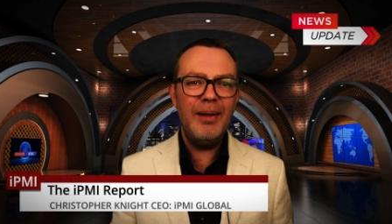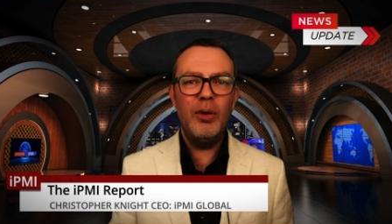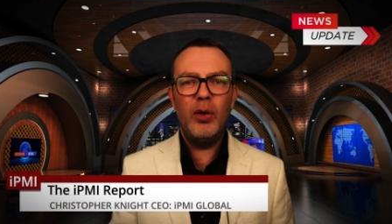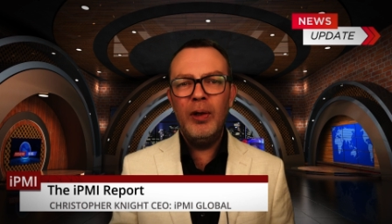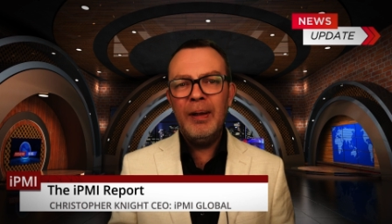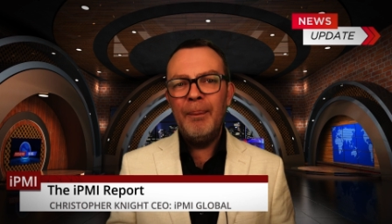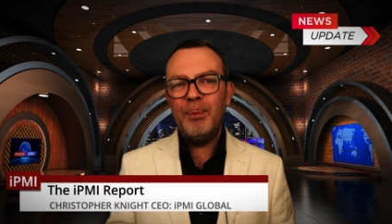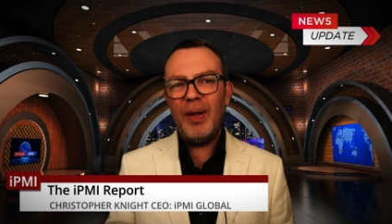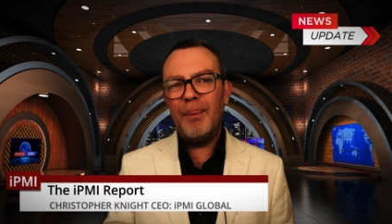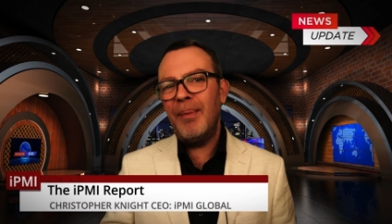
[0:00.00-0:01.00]
or
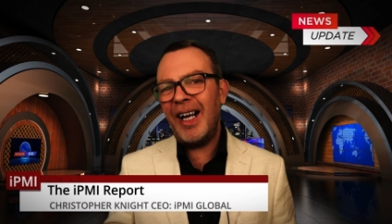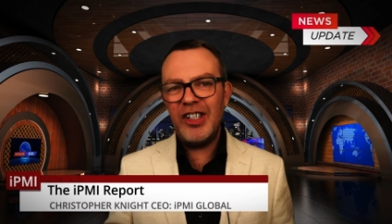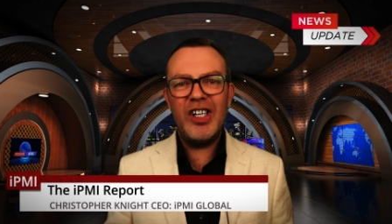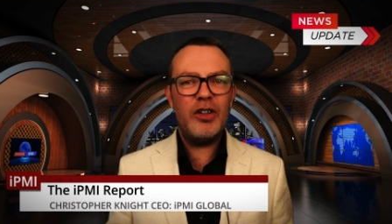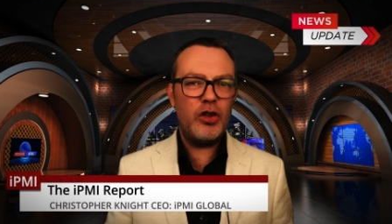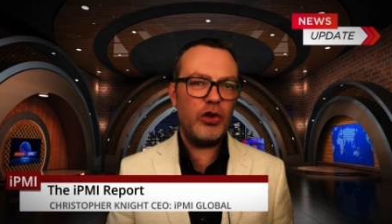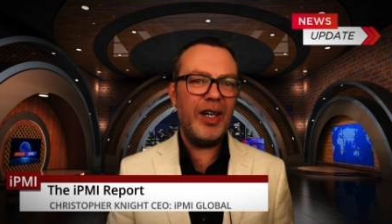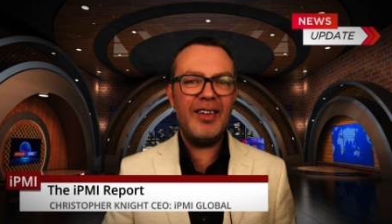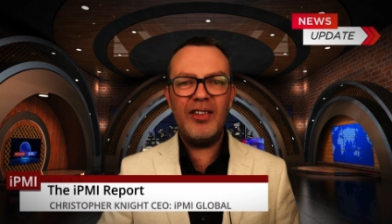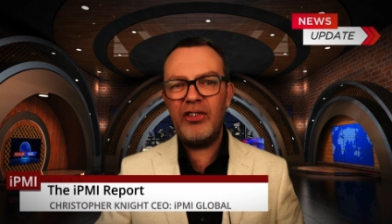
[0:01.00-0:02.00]
magic trick
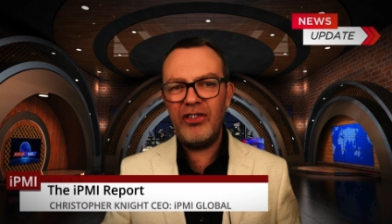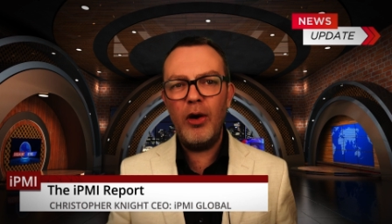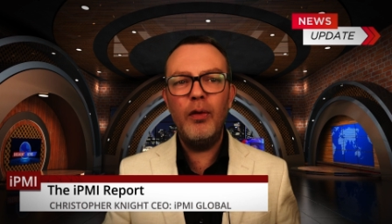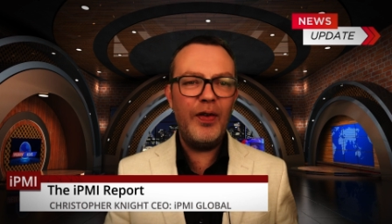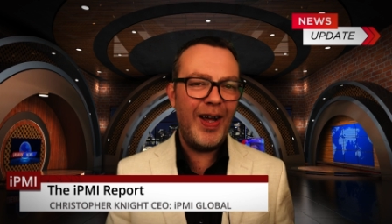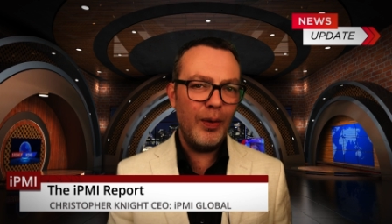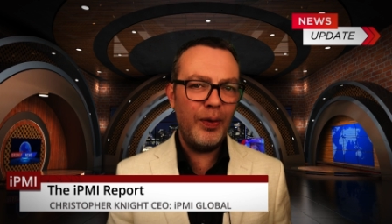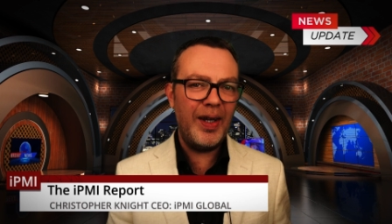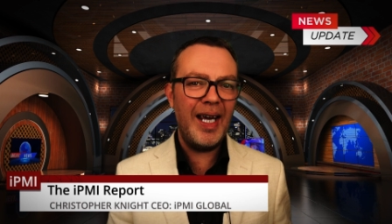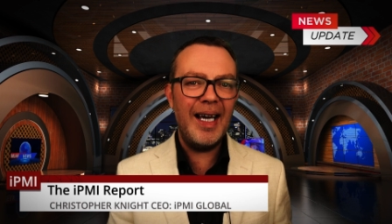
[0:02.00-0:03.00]
to solve
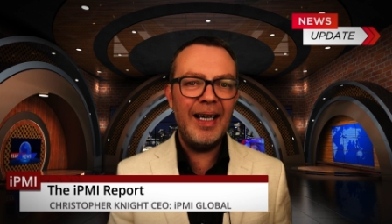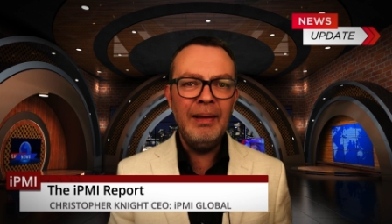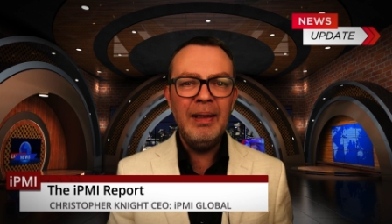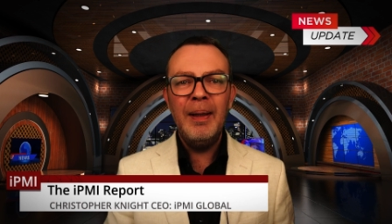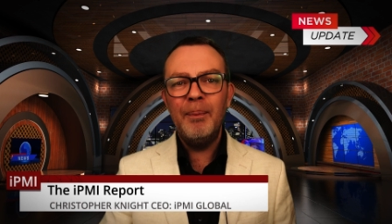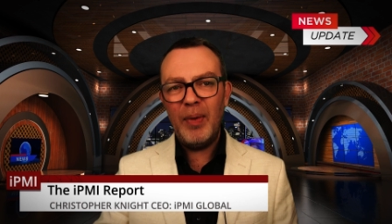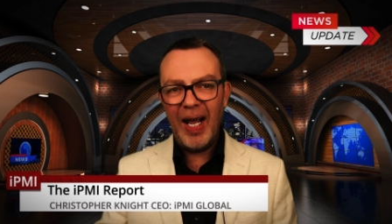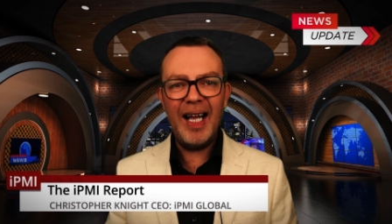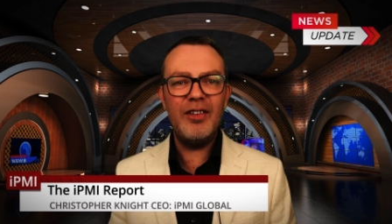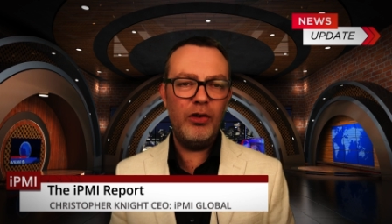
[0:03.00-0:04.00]
healthcare
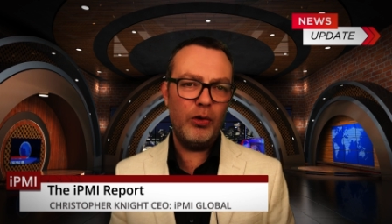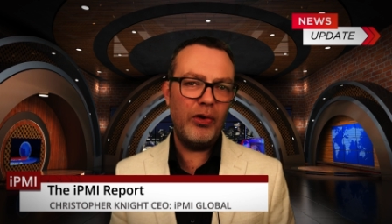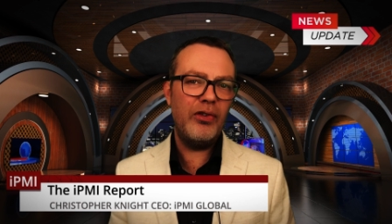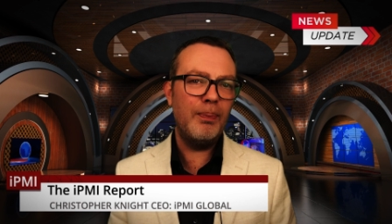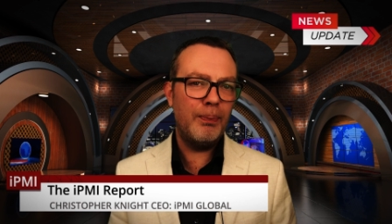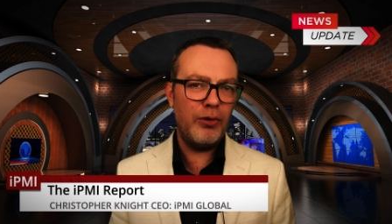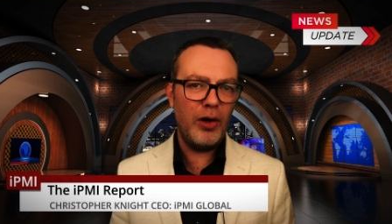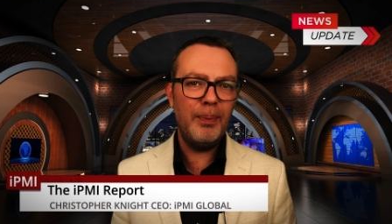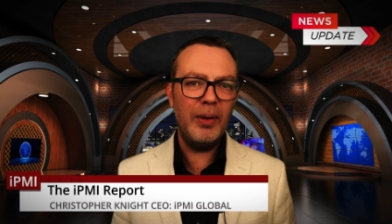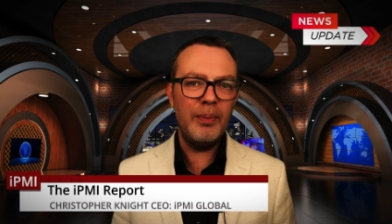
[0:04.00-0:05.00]
and tourism
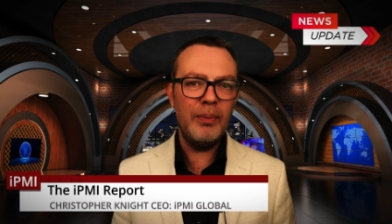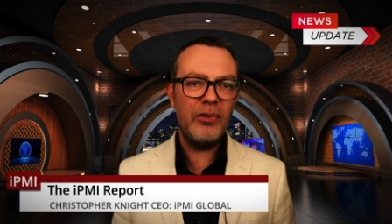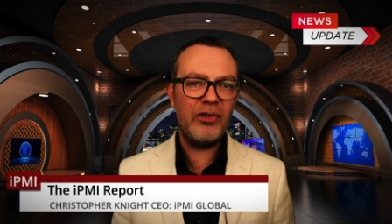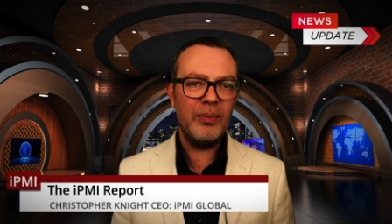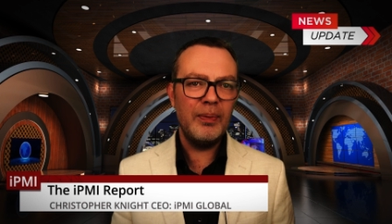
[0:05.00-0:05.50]
problems.